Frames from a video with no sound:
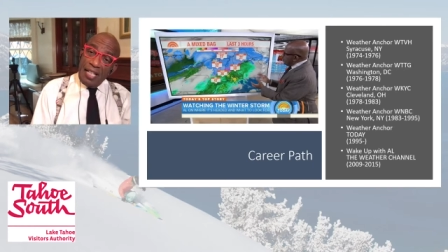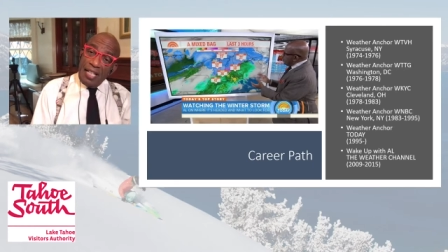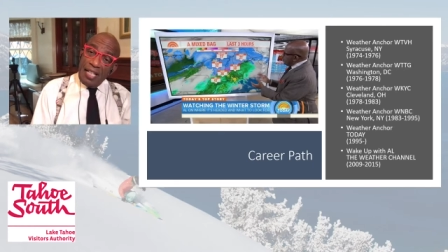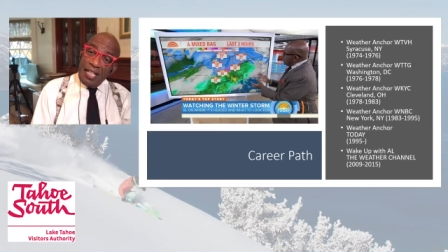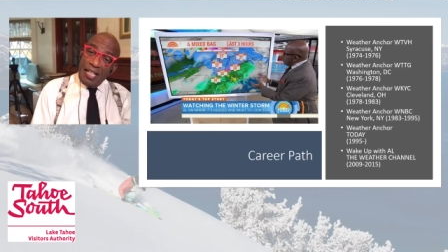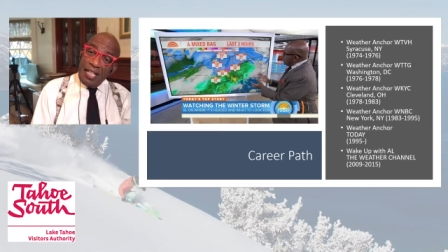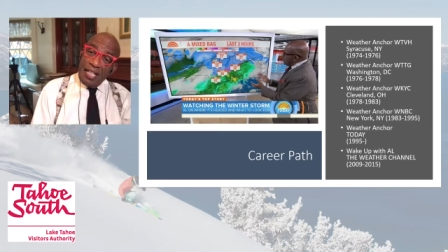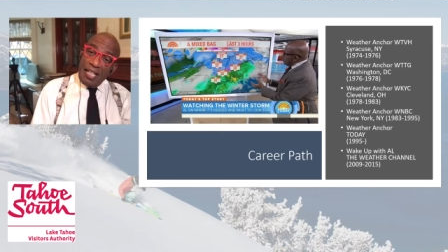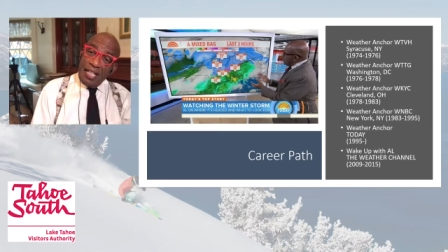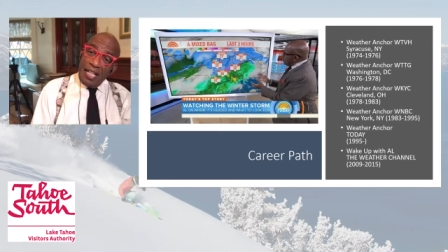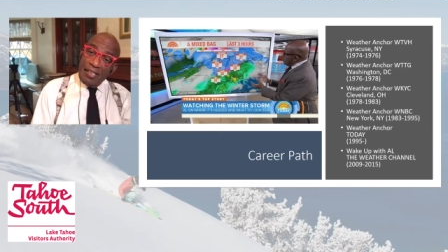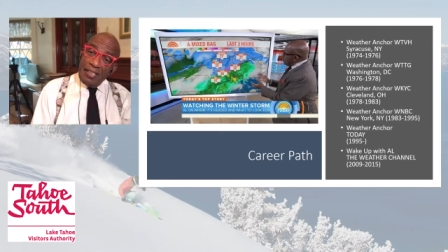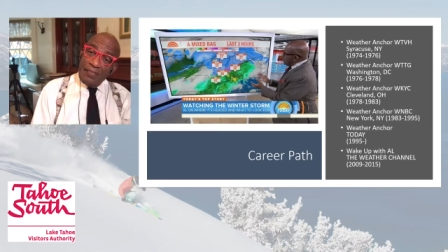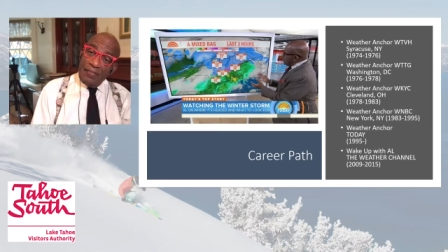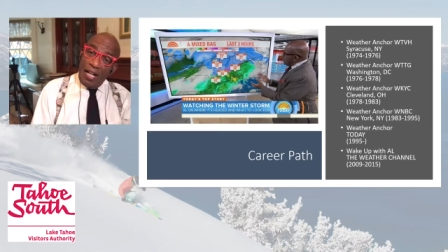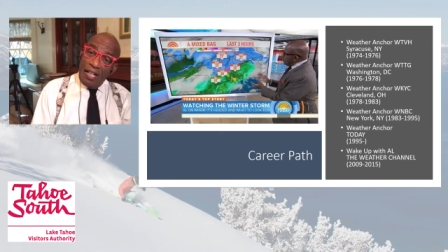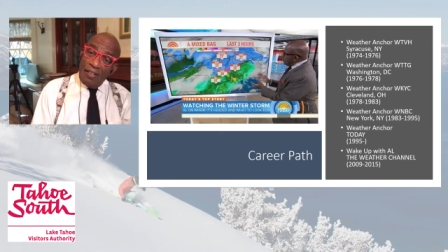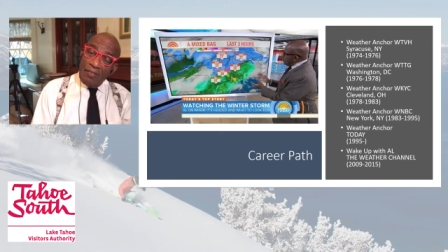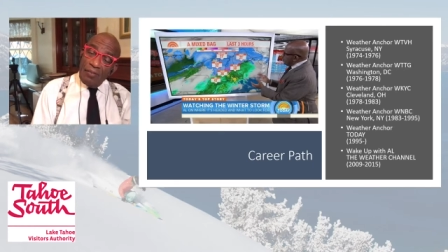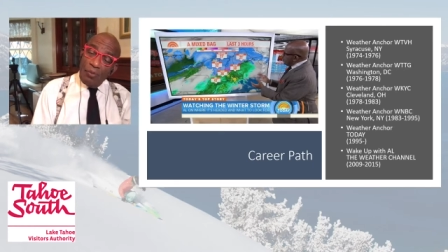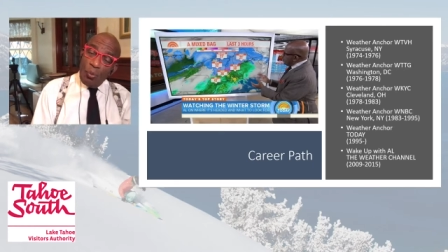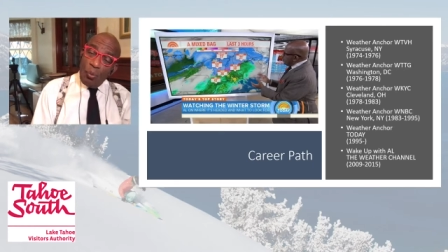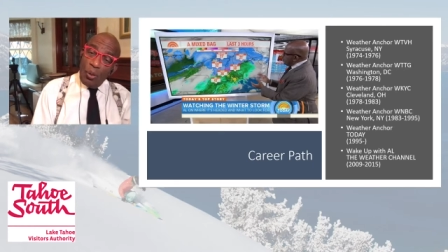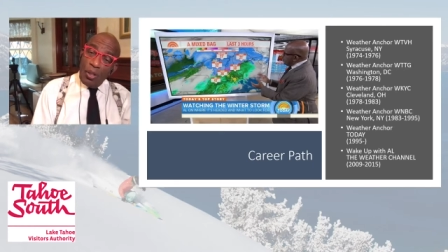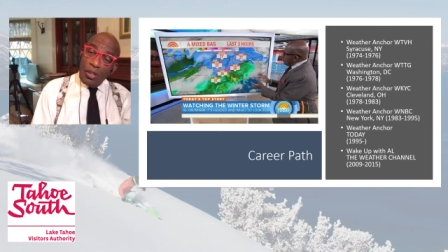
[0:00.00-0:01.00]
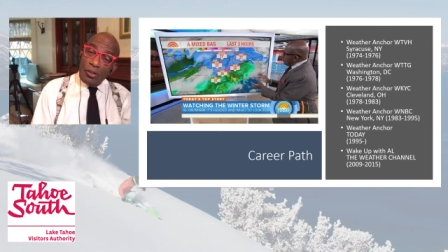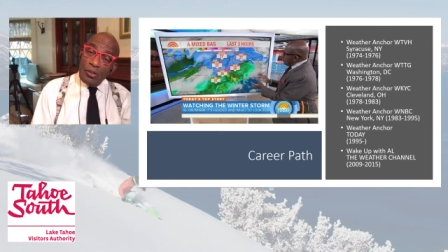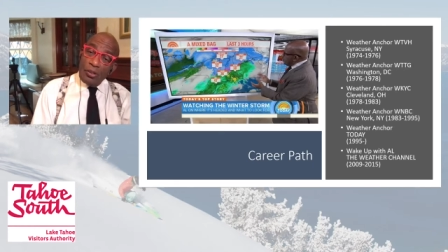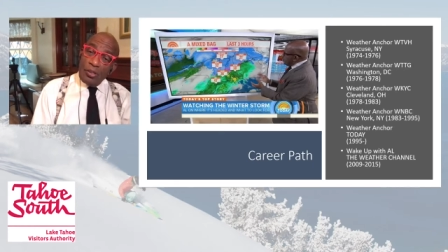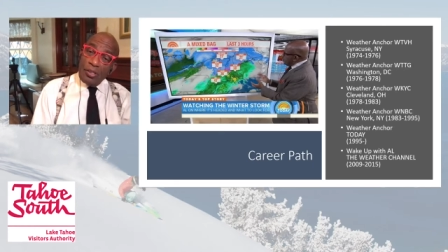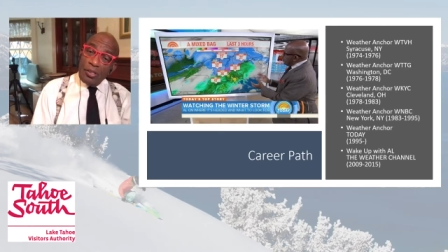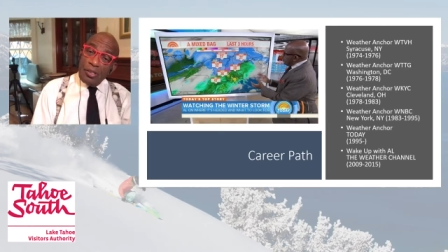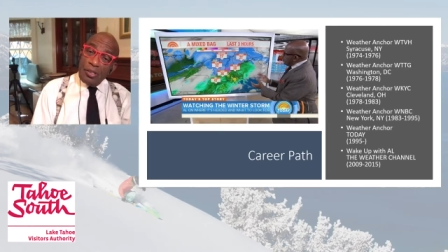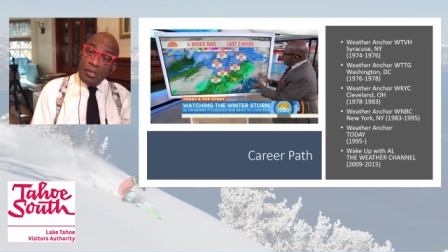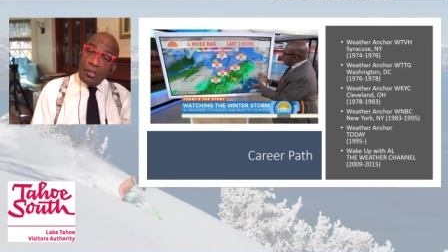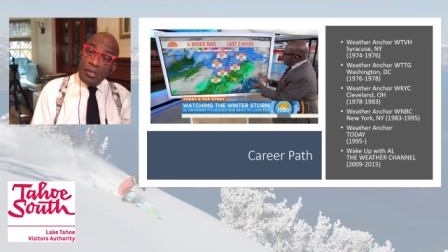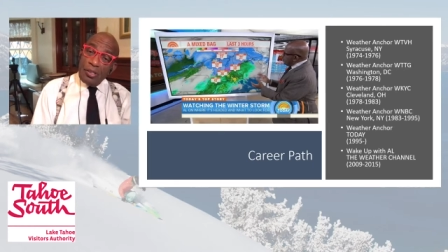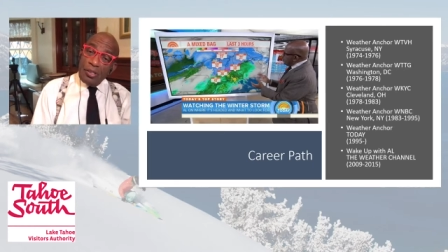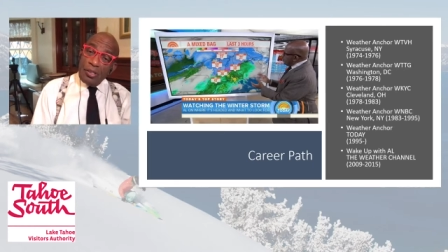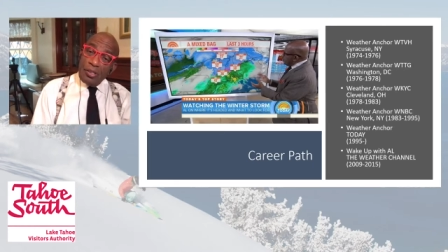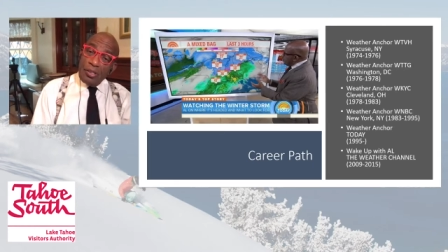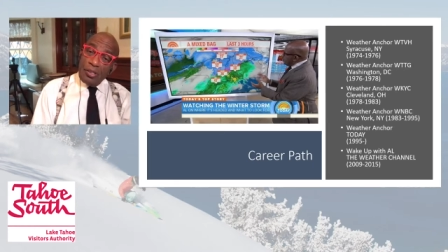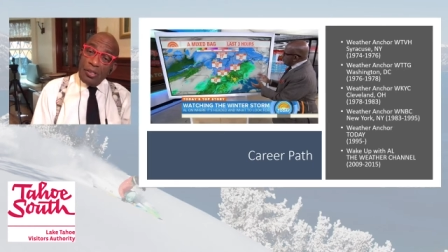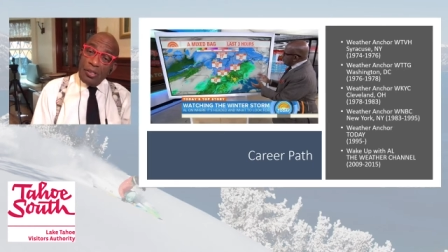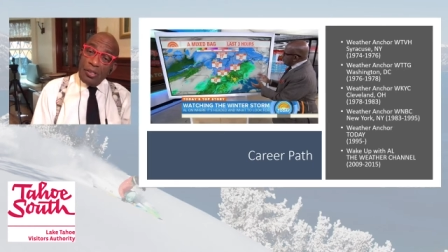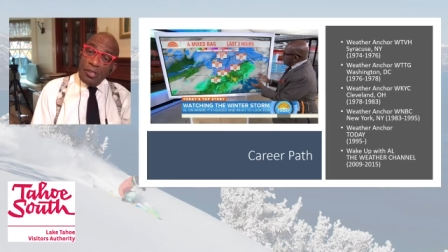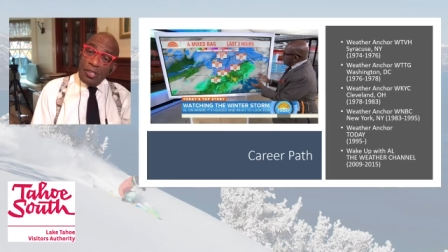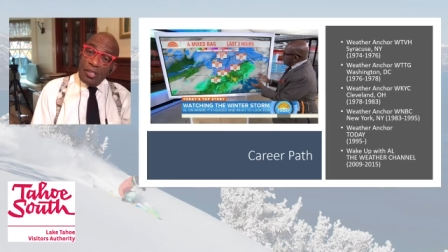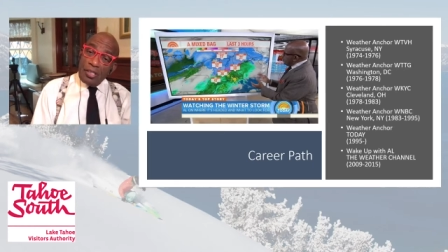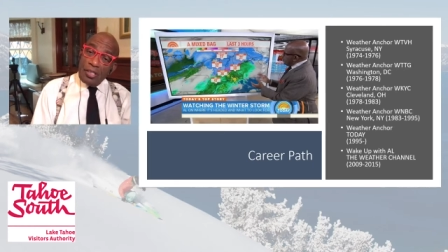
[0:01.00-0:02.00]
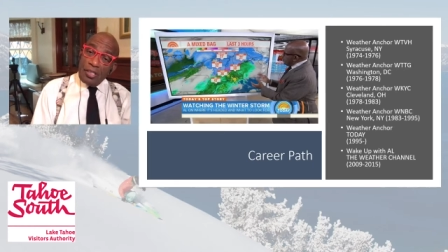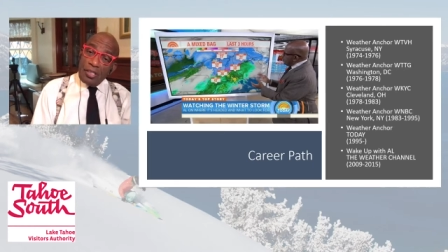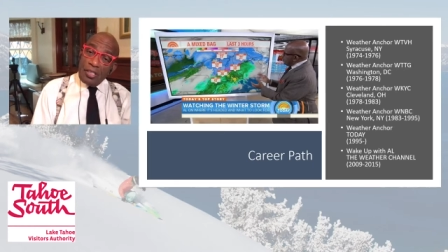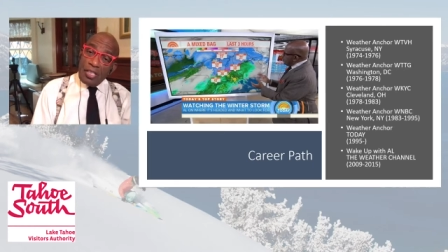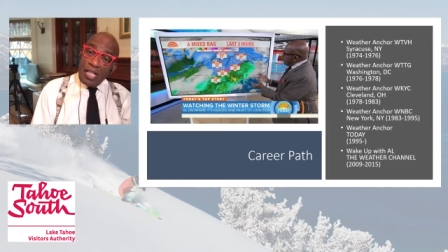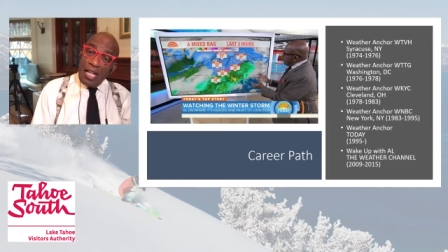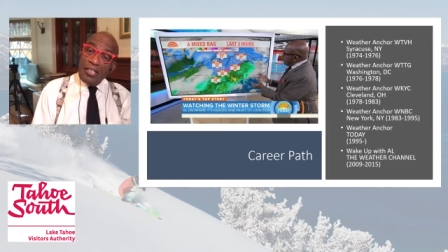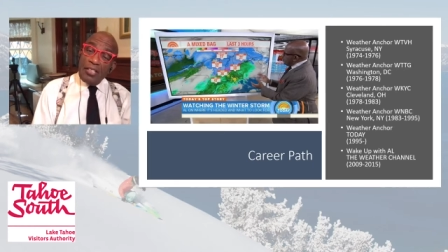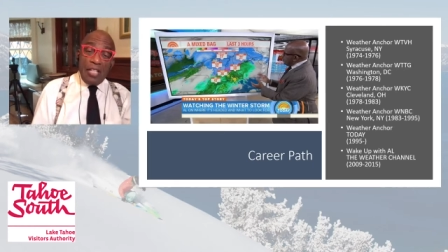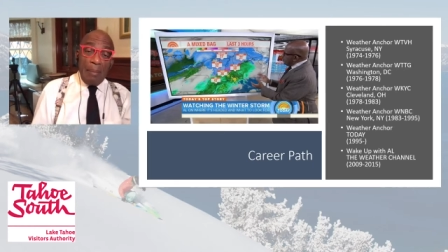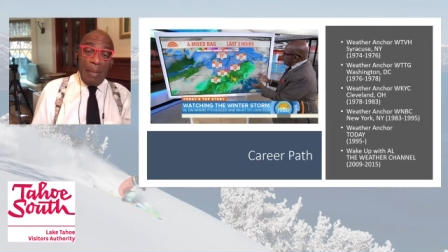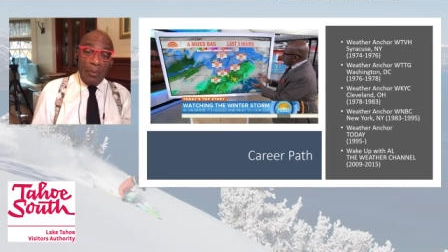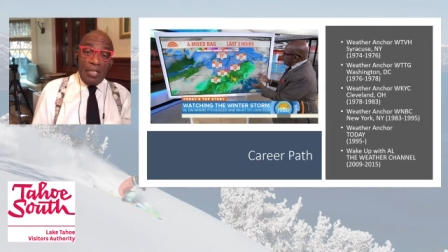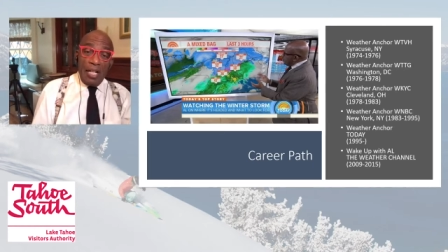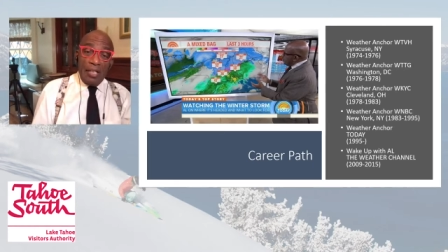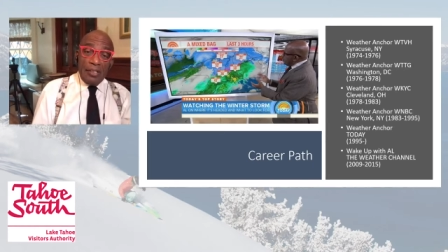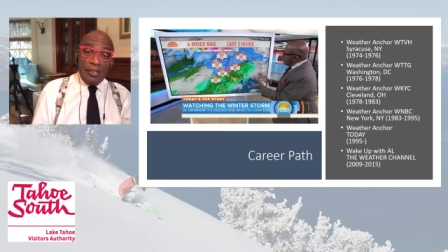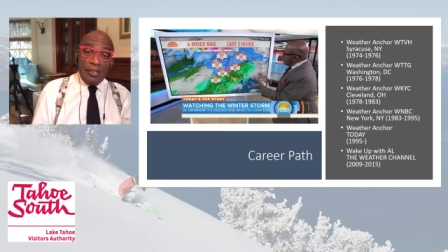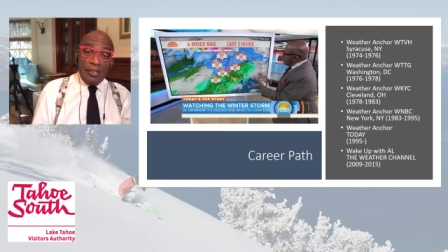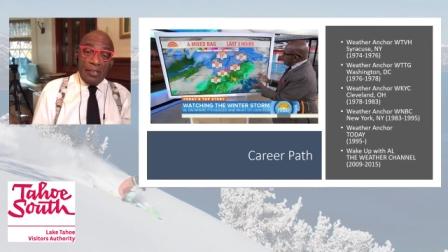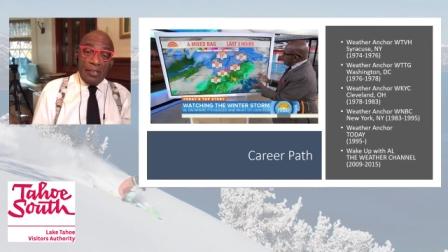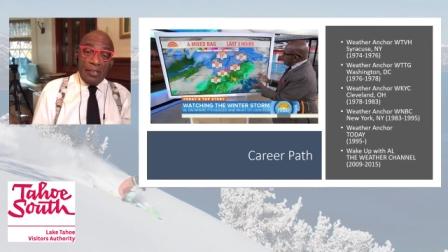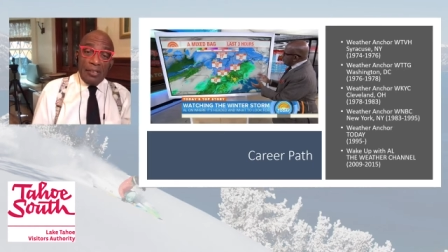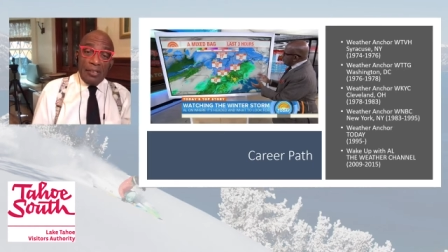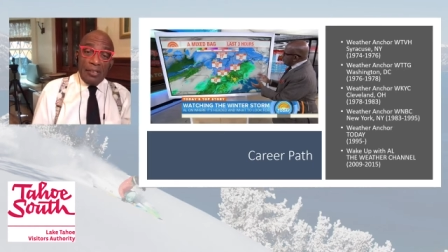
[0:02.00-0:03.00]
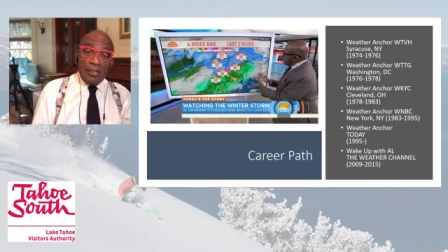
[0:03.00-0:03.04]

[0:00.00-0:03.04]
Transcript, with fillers: six o'clock news and the Today Show.